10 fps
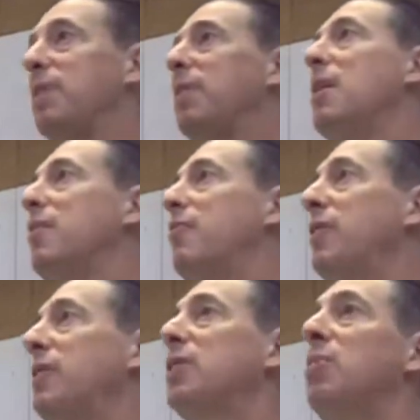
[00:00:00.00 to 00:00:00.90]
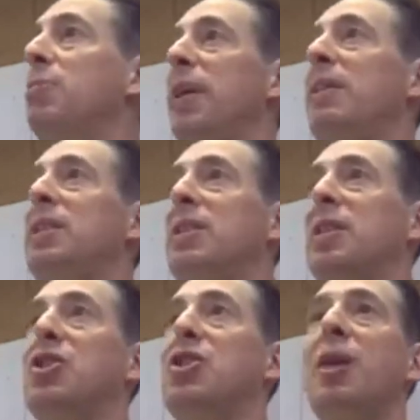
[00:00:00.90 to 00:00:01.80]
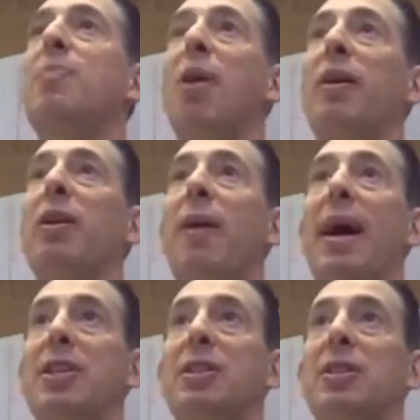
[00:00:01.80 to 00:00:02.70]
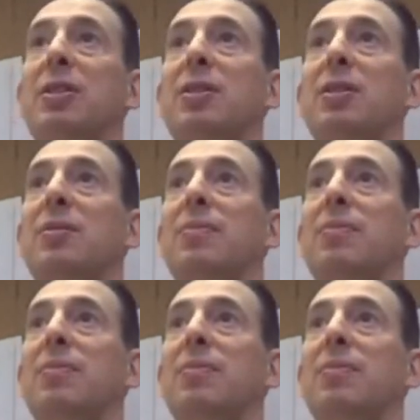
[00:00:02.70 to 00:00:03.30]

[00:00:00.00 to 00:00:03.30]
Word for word: but the physical places that shape our interactions.